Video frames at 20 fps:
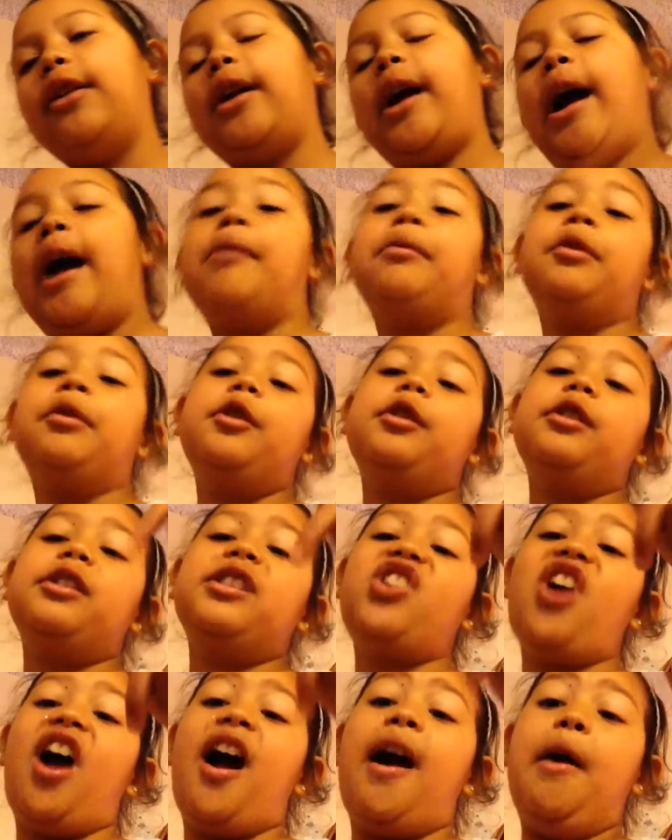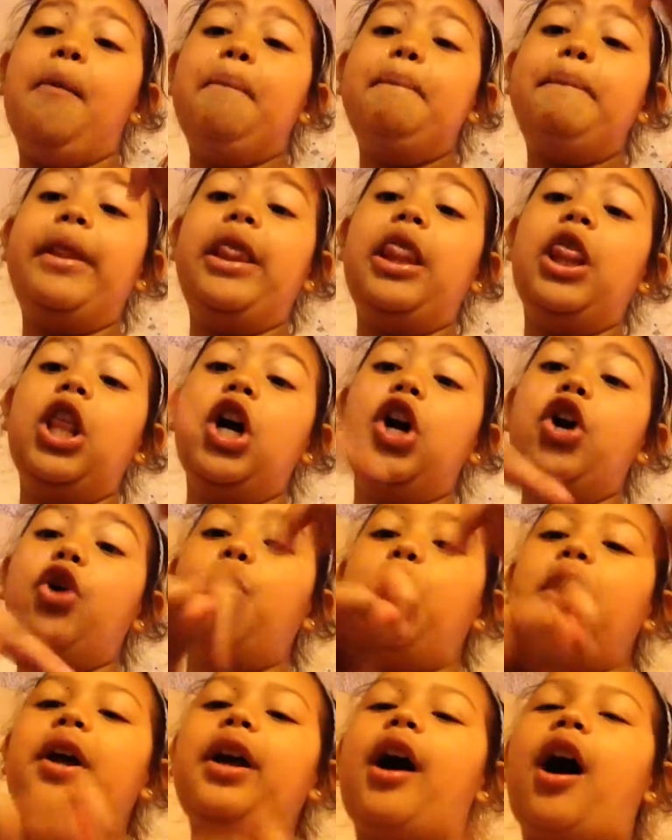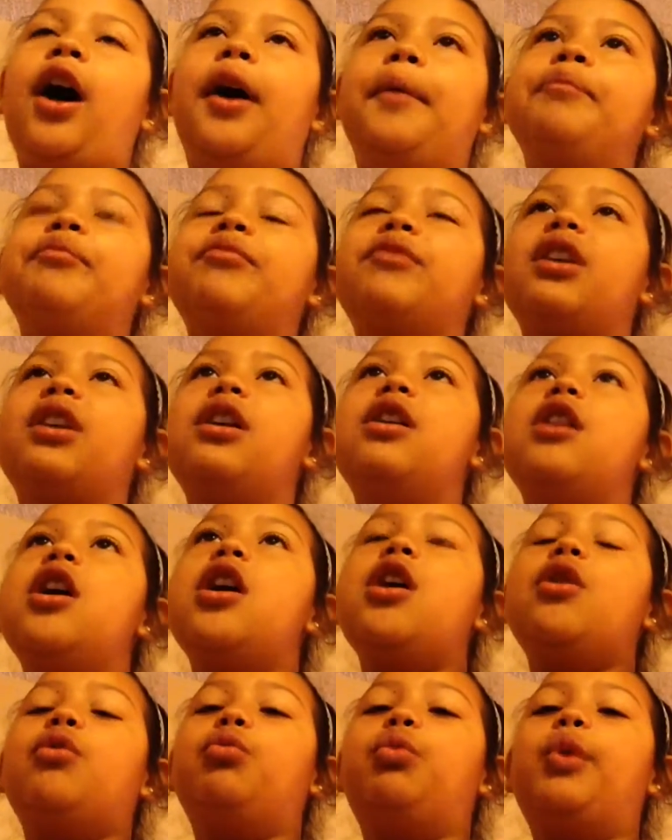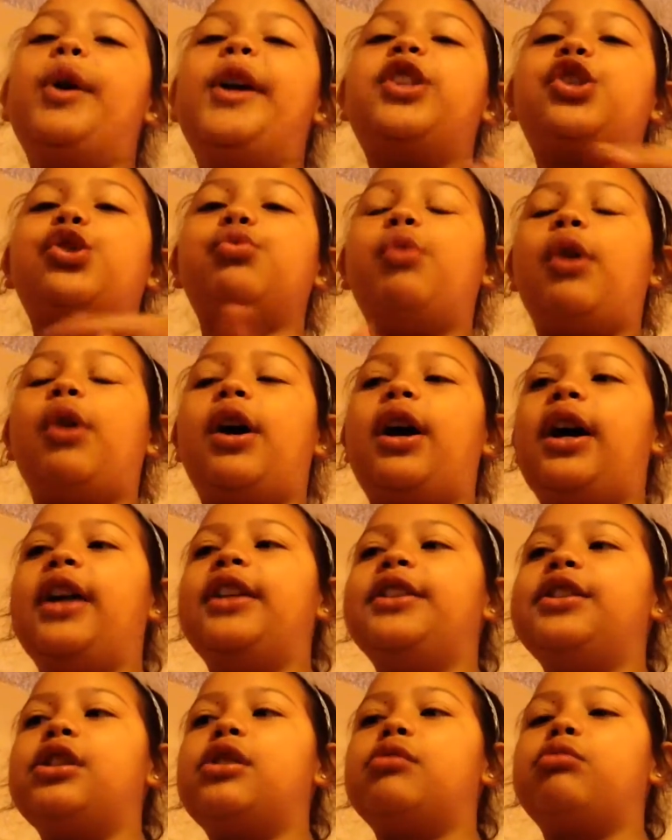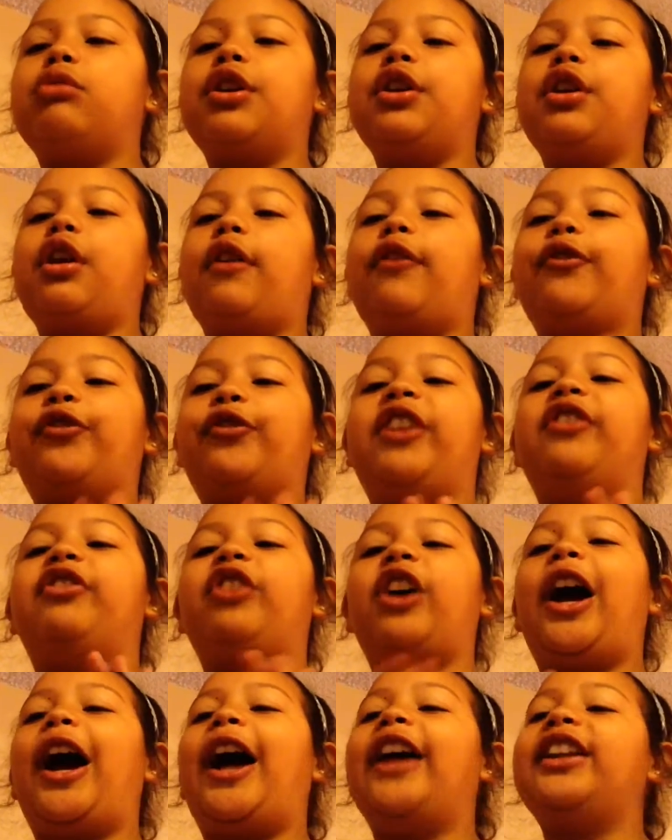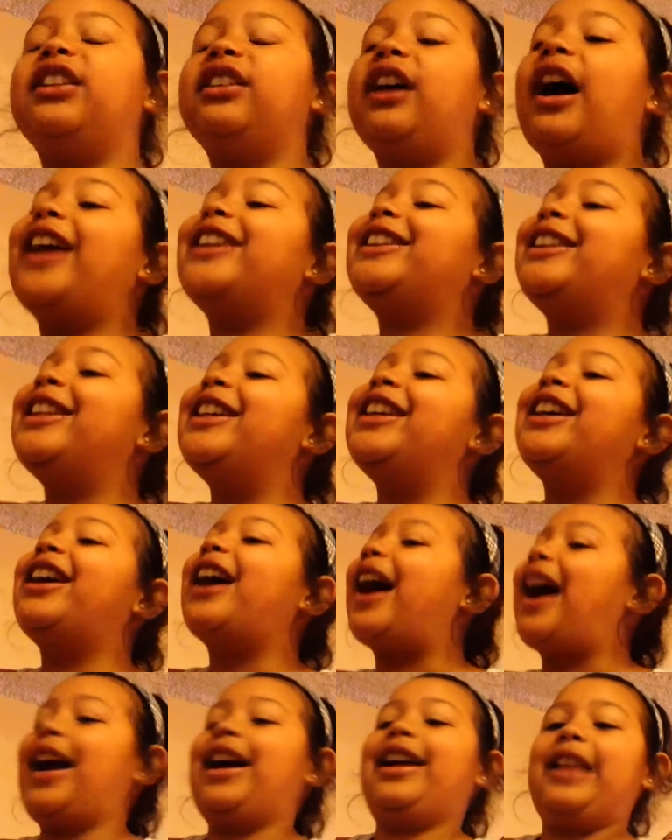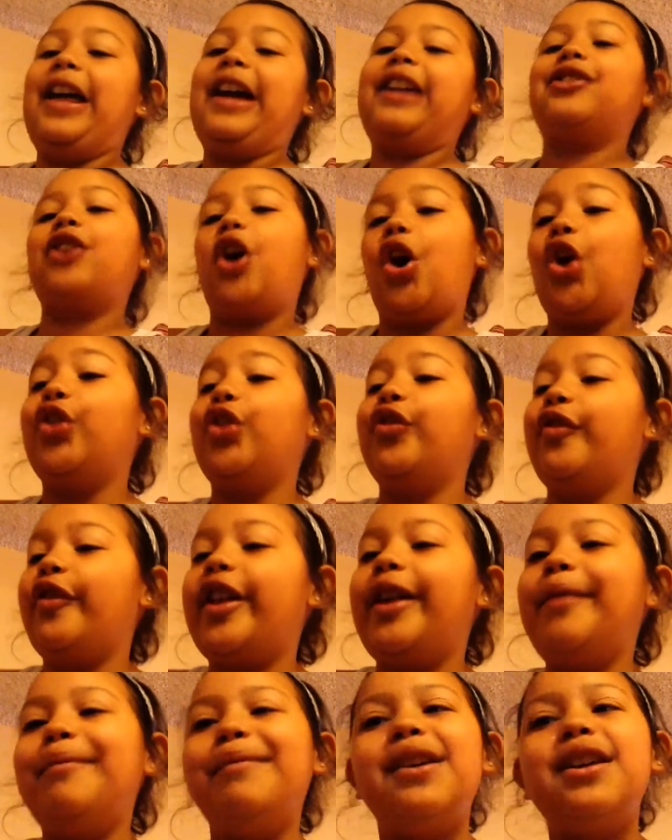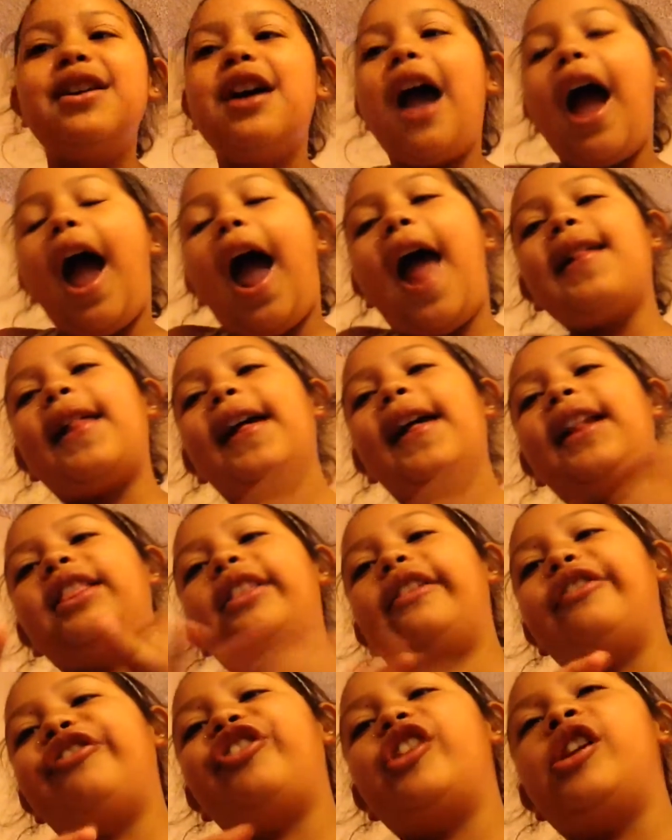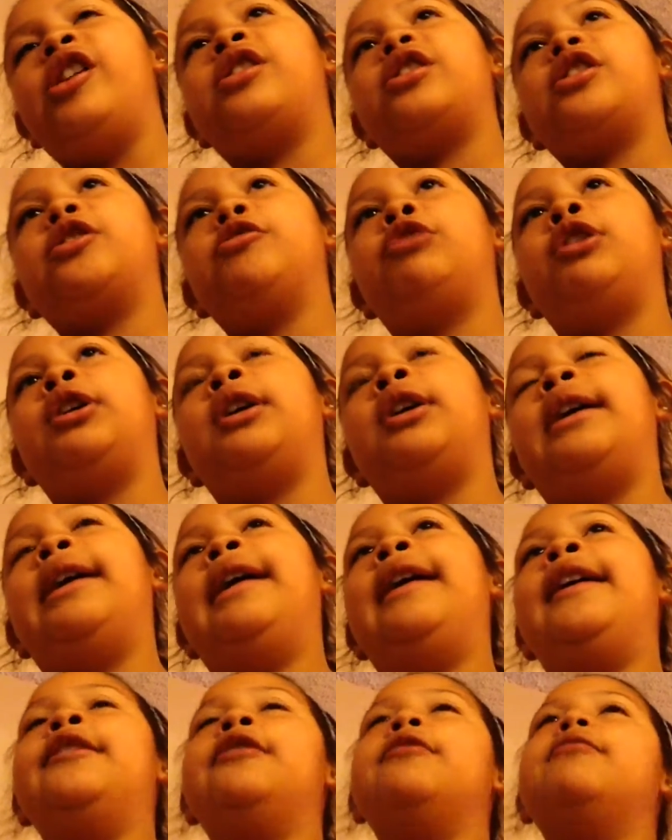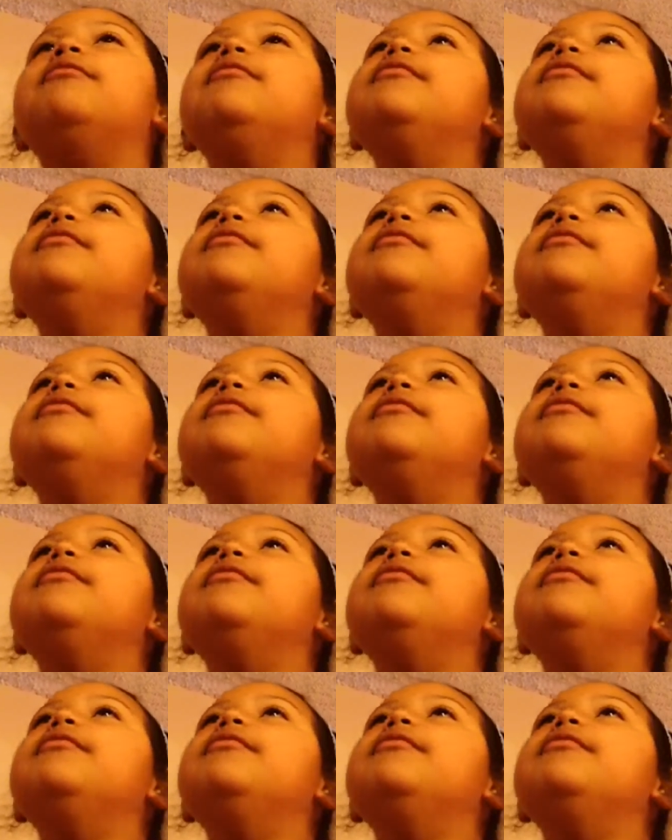Comment down below um, which ones were your favorite. I, I think I liked all of them. I liked the first one.